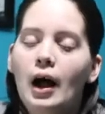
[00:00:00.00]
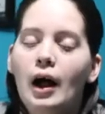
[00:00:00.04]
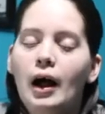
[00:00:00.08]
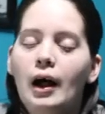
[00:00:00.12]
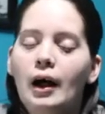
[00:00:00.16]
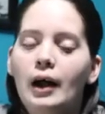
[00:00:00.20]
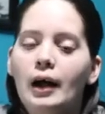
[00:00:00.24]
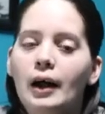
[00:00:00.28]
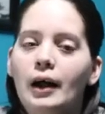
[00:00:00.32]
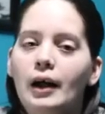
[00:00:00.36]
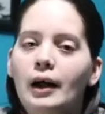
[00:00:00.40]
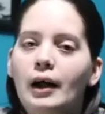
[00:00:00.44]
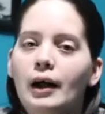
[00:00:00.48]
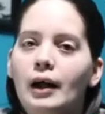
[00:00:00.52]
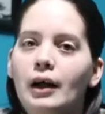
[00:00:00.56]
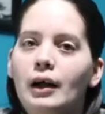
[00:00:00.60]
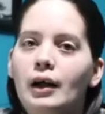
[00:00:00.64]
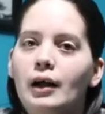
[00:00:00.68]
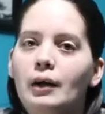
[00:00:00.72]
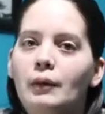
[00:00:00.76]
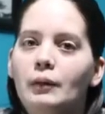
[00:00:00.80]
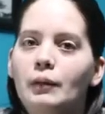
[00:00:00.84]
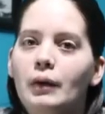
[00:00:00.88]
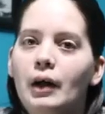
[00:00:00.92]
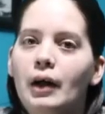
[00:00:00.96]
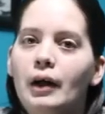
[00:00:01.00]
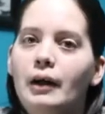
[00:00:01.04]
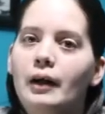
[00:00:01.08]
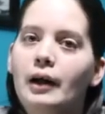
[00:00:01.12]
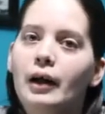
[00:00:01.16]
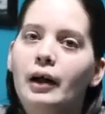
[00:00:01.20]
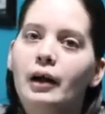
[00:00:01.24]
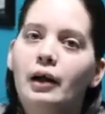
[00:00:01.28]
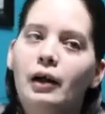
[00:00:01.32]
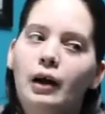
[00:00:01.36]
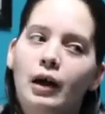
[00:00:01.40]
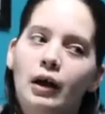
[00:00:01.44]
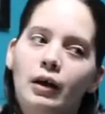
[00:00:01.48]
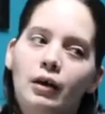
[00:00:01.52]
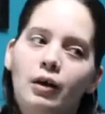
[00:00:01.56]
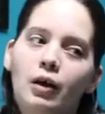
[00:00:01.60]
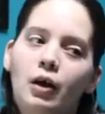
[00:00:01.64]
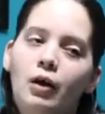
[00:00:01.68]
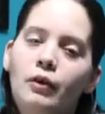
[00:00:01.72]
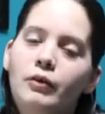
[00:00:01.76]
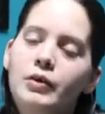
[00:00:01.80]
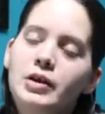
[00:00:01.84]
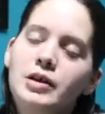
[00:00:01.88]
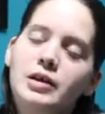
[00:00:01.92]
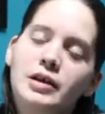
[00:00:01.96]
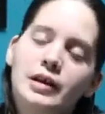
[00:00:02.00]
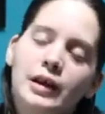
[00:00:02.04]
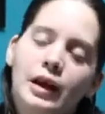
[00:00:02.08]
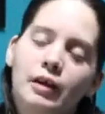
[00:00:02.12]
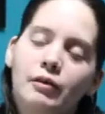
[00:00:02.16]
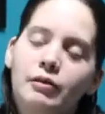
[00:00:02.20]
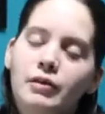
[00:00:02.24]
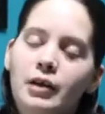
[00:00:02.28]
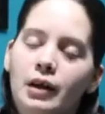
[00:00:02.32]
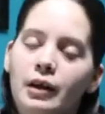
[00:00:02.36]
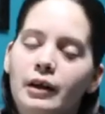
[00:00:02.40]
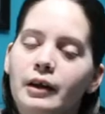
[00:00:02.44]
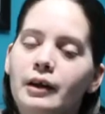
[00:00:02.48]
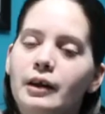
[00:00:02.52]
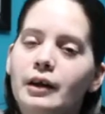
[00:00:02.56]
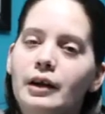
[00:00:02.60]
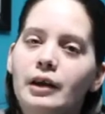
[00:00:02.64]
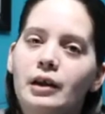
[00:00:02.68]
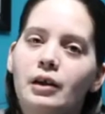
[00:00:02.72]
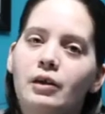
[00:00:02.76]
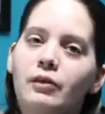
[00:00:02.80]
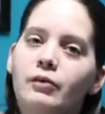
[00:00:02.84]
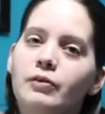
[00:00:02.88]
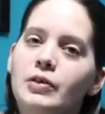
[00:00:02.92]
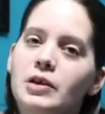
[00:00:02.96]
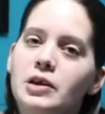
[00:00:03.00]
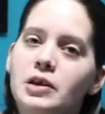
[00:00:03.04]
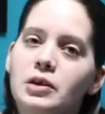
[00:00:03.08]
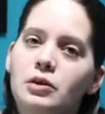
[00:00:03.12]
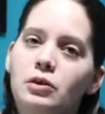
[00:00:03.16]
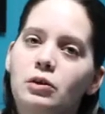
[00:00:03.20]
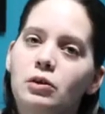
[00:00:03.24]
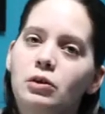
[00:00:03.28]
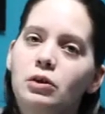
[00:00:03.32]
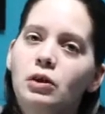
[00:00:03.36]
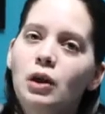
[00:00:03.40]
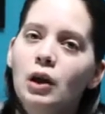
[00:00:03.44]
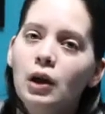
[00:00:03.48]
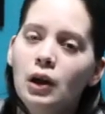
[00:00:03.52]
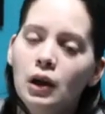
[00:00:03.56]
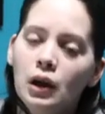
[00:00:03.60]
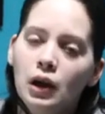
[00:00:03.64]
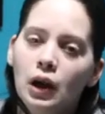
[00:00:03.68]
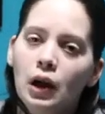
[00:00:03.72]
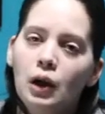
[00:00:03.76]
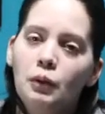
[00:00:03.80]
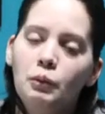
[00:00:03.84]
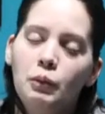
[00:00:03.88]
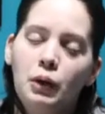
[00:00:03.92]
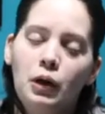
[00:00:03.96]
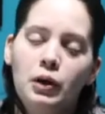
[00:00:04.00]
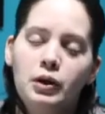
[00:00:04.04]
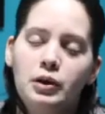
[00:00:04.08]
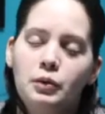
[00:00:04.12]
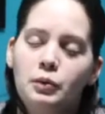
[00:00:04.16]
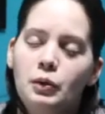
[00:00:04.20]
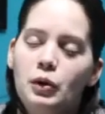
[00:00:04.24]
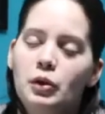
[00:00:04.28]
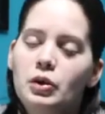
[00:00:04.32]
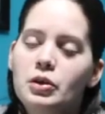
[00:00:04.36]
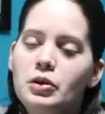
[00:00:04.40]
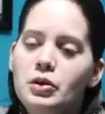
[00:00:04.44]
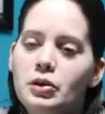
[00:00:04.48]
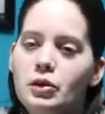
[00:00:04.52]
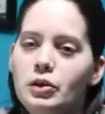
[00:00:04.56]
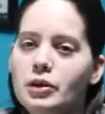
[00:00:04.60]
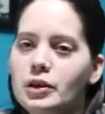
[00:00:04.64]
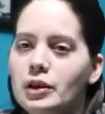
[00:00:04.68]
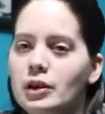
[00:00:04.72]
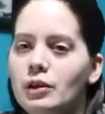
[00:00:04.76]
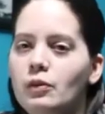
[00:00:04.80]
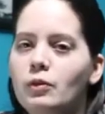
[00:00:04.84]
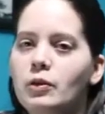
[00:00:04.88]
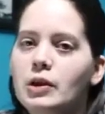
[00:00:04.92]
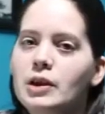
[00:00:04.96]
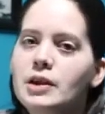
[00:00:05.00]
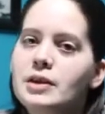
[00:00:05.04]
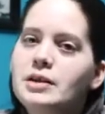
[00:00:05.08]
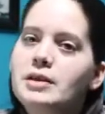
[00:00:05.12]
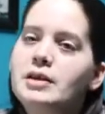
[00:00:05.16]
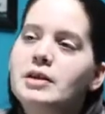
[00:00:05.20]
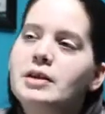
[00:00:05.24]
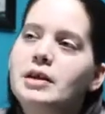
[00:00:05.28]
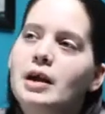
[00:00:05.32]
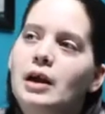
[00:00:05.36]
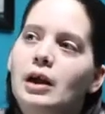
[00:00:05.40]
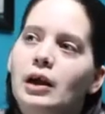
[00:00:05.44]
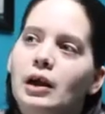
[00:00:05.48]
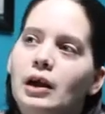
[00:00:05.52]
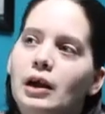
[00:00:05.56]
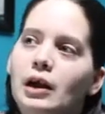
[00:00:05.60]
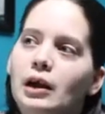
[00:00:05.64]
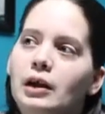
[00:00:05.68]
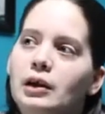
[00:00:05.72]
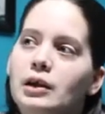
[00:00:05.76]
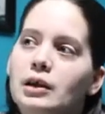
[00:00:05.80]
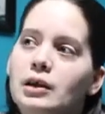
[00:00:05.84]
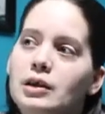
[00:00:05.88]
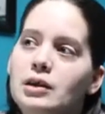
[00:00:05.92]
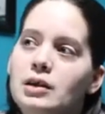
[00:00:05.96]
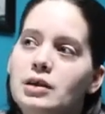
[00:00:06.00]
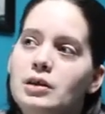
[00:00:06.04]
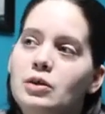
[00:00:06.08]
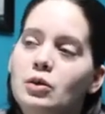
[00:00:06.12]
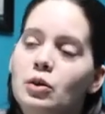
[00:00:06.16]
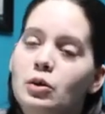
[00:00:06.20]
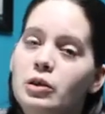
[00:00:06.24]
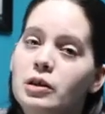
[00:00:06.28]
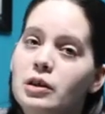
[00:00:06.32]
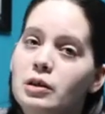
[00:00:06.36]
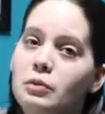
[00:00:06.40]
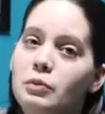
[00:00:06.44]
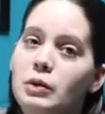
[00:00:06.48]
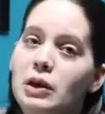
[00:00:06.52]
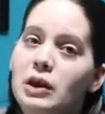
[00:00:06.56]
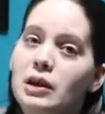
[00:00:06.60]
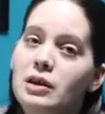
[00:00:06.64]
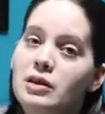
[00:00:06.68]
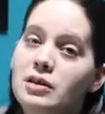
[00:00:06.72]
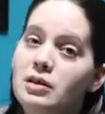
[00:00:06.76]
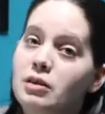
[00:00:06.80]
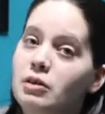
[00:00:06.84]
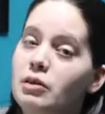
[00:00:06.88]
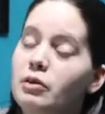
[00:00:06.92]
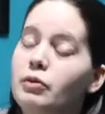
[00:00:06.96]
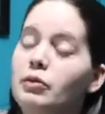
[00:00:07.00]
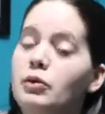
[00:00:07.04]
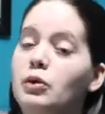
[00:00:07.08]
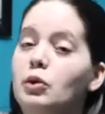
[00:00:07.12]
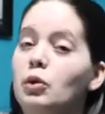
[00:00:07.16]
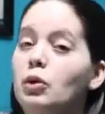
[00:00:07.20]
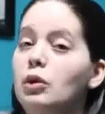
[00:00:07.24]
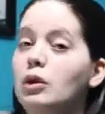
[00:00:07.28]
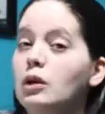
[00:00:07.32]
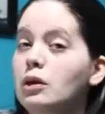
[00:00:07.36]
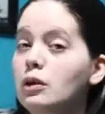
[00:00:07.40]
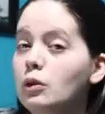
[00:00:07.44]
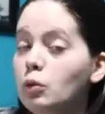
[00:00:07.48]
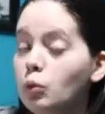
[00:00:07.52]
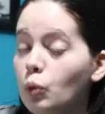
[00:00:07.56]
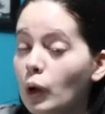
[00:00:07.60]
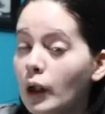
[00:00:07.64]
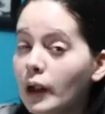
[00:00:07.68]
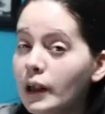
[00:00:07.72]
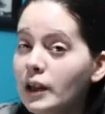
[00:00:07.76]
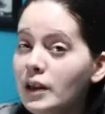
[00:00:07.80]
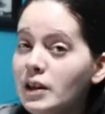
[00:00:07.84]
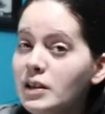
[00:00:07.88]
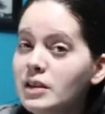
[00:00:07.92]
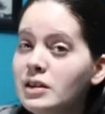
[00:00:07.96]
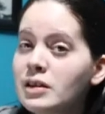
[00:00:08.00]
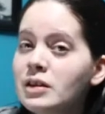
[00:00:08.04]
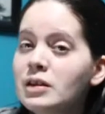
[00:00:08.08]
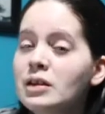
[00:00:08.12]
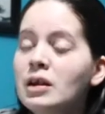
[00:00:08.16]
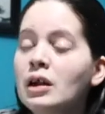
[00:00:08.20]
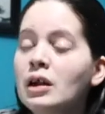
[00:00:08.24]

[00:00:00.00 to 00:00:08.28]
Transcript: Now, obviously I've done the official Pottermore Sorting Quiz and it sorted me as Gryffindor twice.